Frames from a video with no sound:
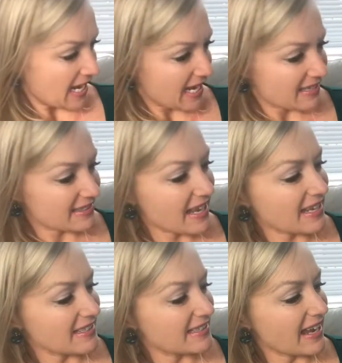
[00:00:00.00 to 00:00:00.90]
it
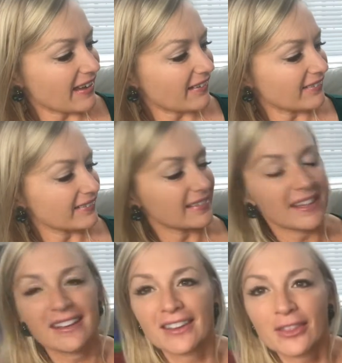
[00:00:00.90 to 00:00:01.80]
says now
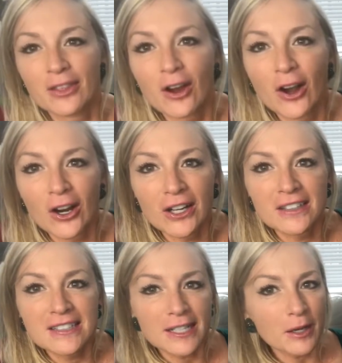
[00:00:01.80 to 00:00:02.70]
the
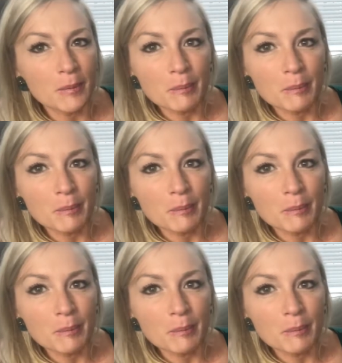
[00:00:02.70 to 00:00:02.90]
Arctic